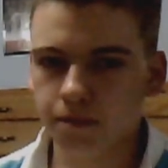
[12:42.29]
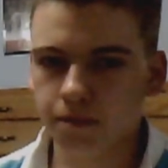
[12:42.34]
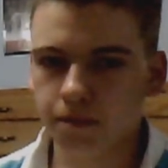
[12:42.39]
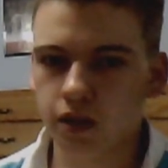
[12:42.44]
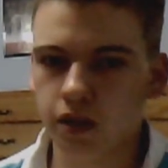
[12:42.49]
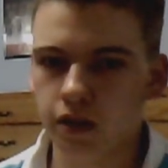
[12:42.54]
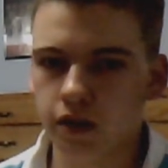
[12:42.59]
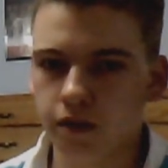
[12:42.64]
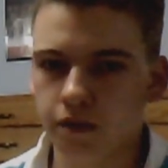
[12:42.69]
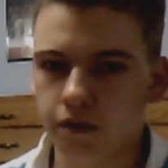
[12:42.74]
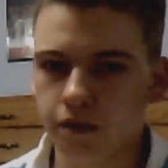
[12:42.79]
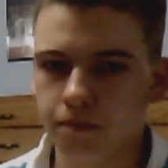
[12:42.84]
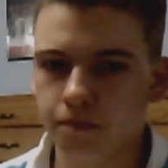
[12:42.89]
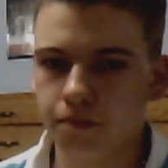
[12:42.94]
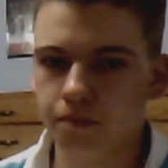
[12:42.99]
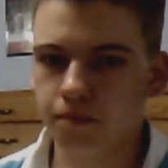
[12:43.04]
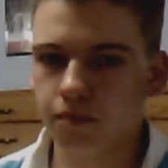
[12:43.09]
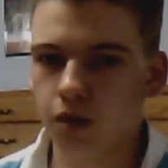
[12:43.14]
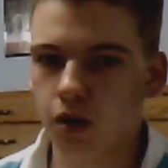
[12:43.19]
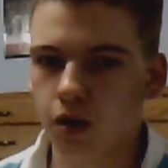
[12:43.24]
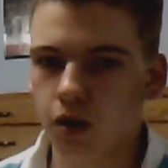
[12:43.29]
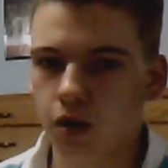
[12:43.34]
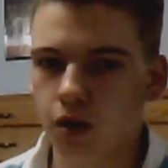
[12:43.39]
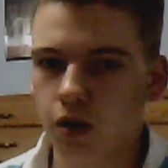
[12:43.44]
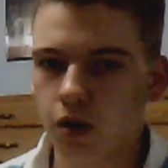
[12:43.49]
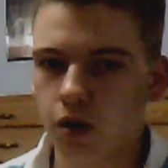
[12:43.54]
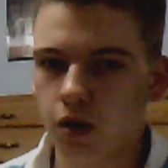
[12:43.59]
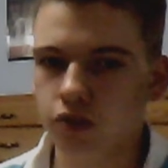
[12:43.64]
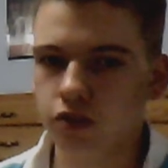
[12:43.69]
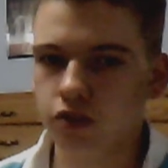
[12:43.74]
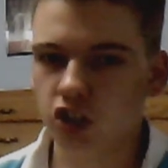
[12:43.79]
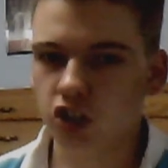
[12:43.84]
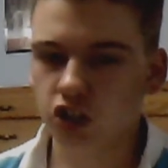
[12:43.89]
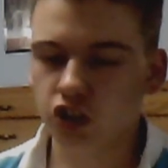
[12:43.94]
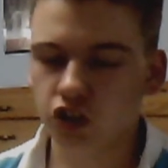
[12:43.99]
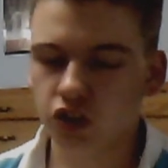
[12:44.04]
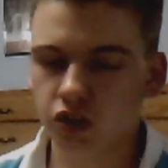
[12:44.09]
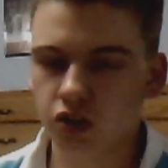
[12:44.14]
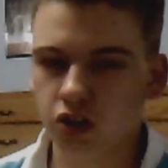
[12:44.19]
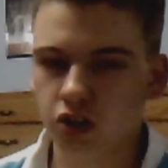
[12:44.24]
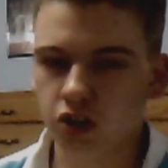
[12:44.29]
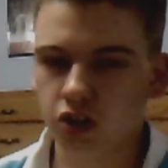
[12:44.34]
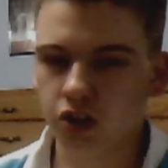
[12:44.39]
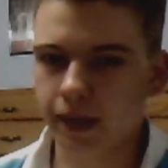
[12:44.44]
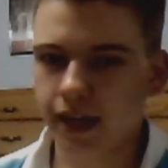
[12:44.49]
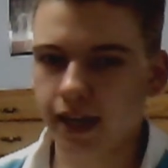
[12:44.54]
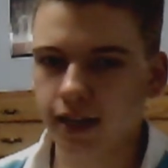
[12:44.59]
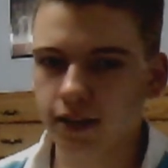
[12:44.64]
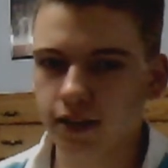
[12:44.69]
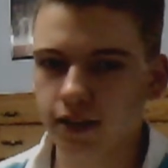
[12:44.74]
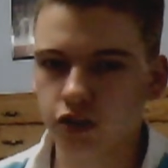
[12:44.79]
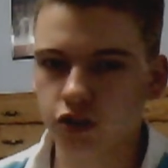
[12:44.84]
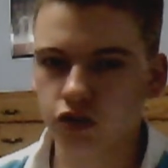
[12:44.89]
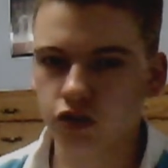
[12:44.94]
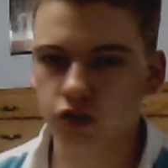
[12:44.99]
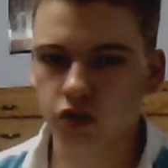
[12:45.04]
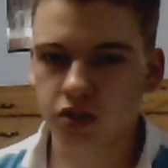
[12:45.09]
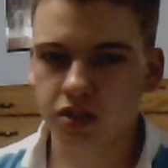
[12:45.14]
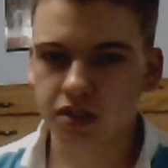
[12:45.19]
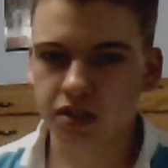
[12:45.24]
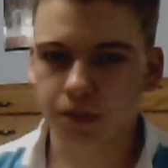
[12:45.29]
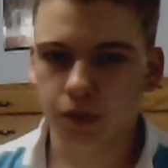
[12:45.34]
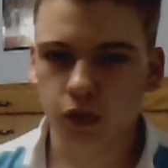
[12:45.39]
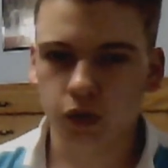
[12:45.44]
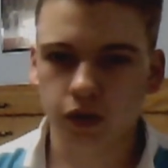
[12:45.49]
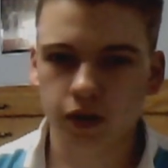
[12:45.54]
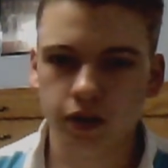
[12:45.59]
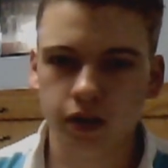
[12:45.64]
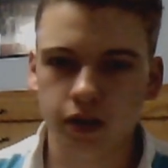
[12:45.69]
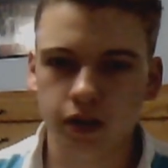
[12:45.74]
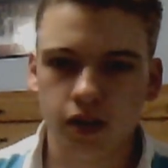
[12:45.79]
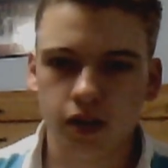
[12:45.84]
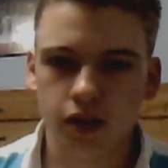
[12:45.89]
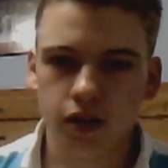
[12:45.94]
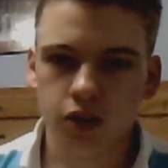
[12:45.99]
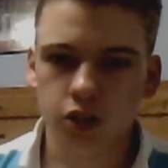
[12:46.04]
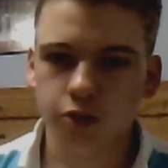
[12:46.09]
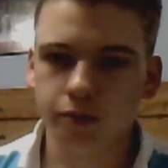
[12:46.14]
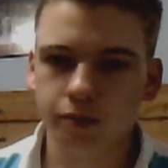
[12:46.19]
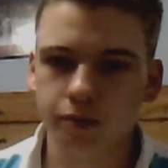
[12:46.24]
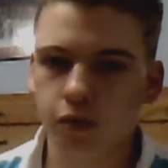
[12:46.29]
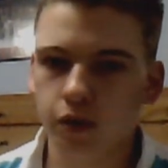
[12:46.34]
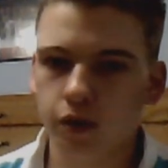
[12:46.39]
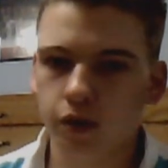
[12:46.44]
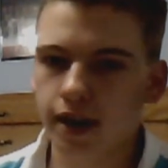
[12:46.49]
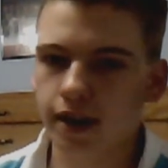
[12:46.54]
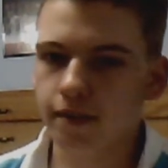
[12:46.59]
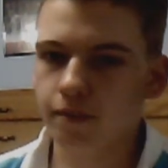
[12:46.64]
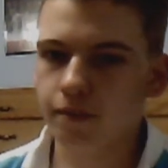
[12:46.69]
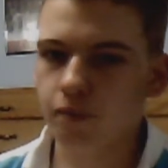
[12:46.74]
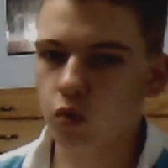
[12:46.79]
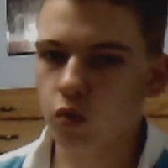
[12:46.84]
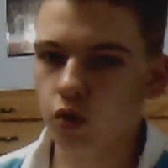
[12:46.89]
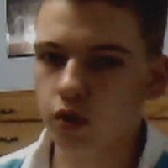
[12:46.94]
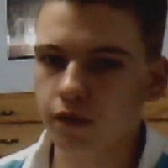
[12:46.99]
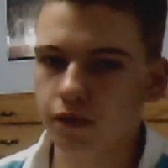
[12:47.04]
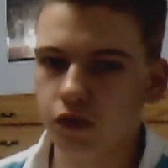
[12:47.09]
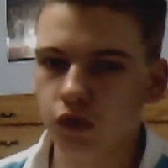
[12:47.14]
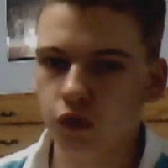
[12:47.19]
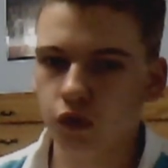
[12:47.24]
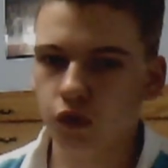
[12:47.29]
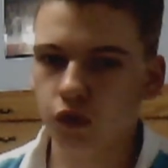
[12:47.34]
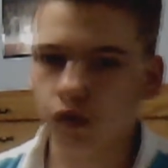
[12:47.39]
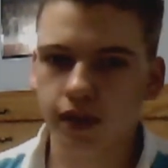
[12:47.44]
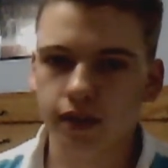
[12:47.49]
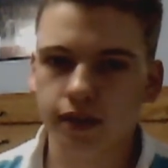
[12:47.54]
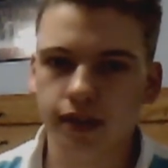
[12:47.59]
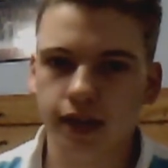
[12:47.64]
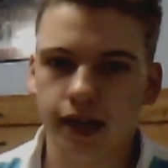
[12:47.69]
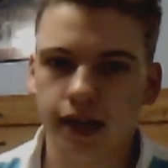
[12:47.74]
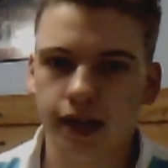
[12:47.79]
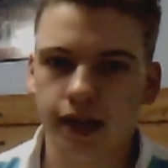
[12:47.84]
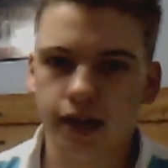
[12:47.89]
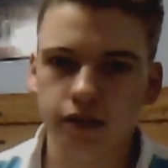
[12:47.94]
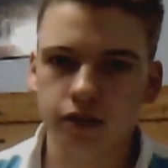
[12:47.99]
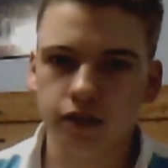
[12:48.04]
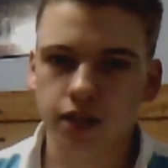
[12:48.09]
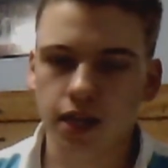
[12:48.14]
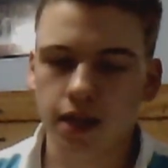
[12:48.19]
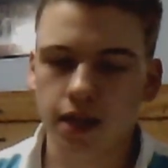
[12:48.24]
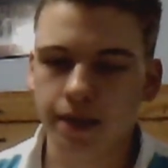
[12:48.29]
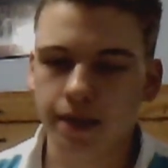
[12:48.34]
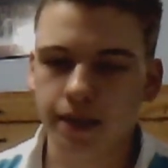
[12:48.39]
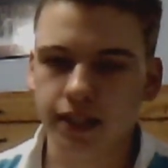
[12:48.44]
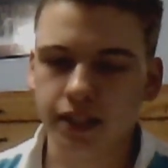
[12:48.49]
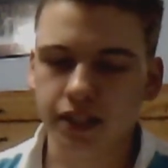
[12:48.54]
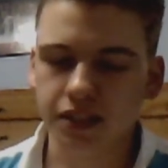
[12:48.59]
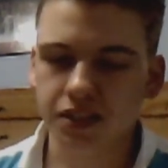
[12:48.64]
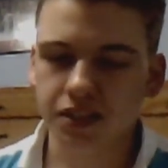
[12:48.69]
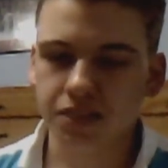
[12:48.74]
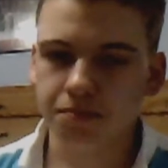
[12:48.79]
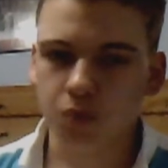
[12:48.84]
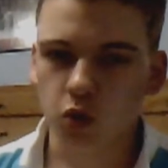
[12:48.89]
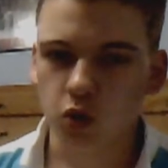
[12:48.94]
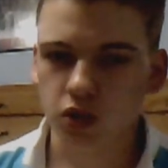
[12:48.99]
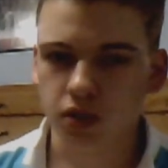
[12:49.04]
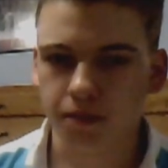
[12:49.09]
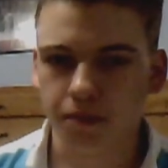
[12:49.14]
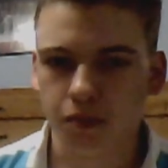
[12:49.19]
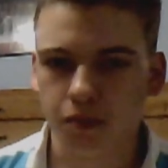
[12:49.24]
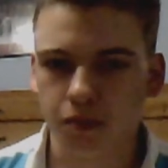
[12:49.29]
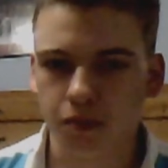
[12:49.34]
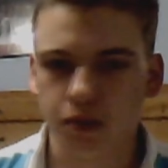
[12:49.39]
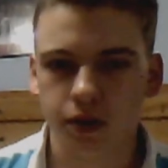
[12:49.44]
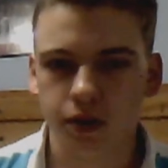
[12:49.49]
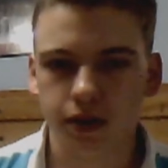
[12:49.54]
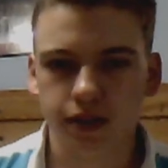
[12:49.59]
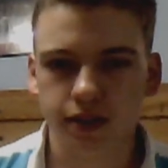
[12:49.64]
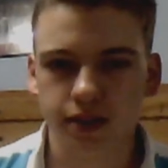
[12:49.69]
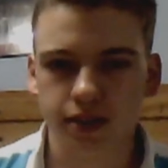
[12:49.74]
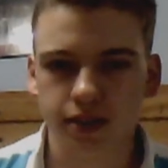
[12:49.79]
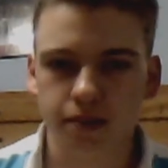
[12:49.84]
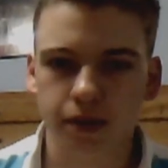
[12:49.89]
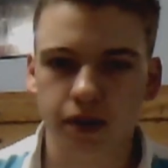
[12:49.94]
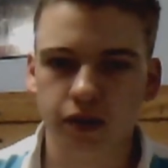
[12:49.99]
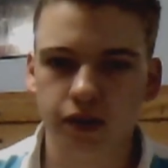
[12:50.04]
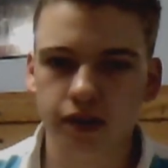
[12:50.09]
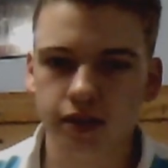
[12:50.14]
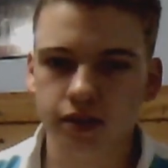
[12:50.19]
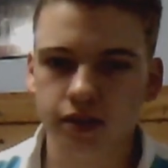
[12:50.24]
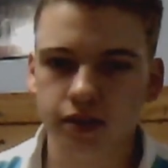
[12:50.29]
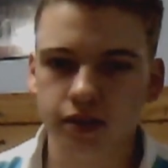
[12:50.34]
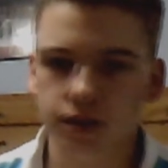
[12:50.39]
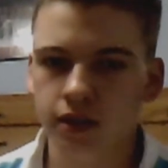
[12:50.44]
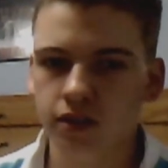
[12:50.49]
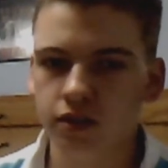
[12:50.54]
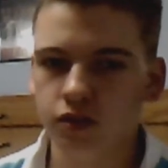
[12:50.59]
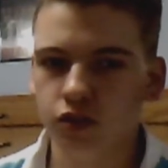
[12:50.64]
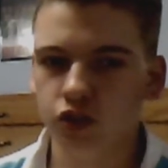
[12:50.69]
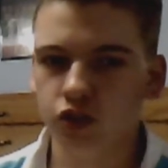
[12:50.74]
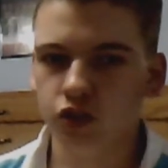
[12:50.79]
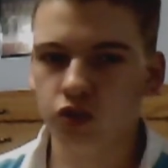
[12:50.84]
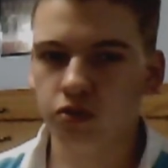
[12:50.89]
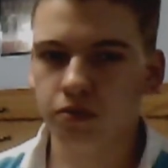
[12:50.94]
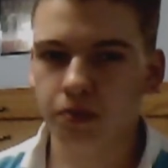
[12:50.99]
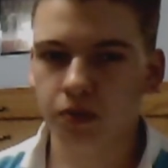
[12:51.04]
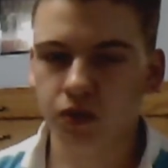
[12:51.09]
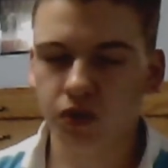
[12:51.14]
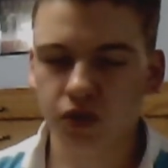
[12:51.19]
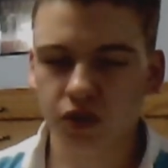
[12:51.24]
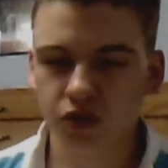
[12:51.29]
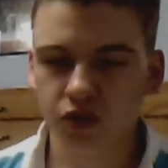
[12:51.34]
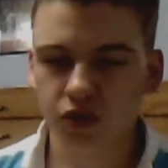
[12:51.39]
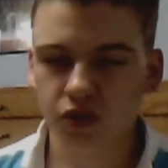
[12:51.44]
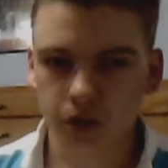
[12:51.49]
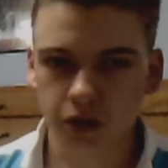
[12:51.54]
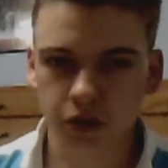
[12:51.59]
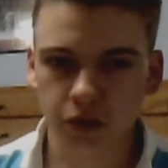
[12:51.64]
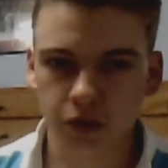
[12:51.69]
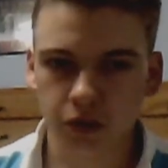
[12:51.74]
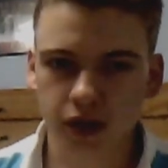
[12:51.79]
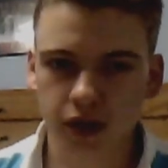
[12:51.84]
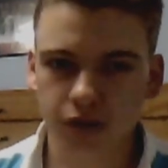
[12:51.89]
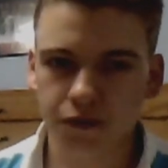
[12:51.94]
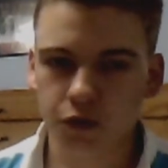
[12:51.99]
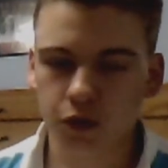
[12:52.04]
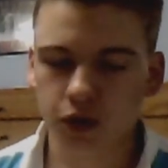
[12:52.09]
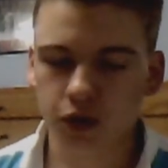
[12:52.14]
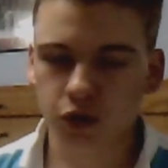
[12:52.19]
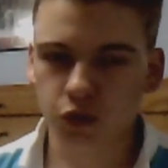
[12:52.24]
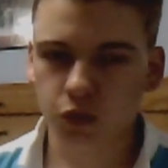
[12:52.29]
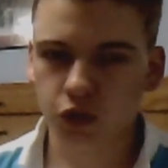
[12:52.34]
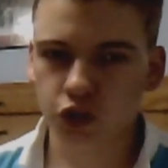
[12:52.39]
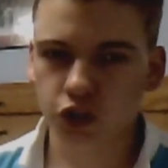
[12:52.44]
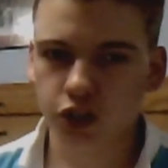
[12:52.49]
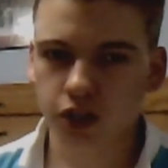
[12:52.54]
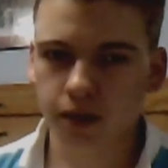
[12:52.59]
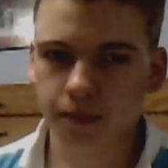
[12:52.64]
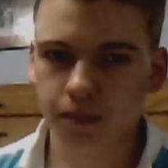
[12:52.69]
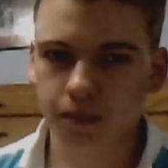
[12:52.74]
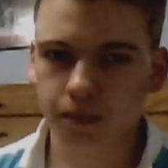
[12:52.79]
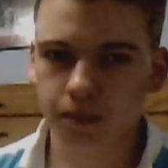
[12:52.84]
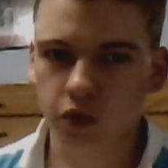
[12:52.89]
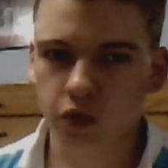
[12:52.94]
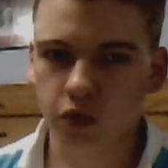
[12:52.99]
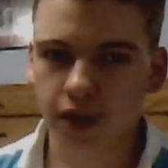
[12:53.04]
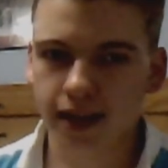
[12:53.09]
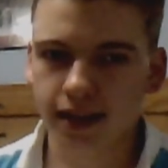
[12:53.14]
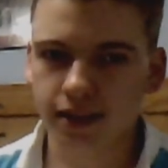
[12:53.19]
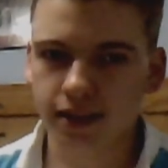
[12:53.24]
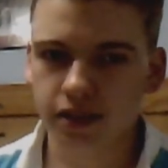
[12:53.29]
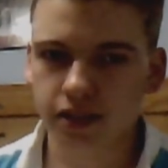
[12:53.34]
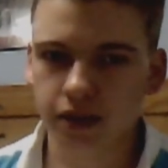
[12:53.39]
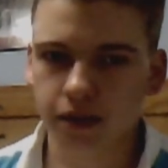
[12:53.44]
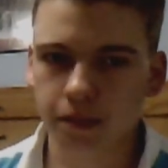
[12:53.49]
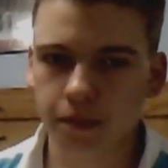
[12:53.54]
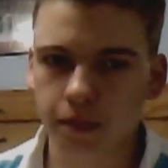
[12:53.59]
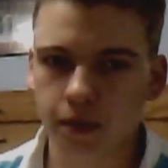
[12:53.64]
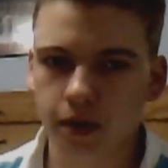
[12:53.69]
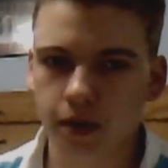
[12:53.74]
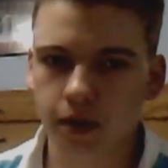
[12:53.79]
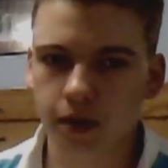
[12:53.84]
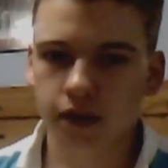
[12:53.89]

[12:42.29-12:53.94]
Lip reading: The Taunts, Judges, and Copycats just draw support. You might want to add more if you think that Yanmega needs more support in some areas. Juniper is also a good one if you want to switch it up or you want to add some.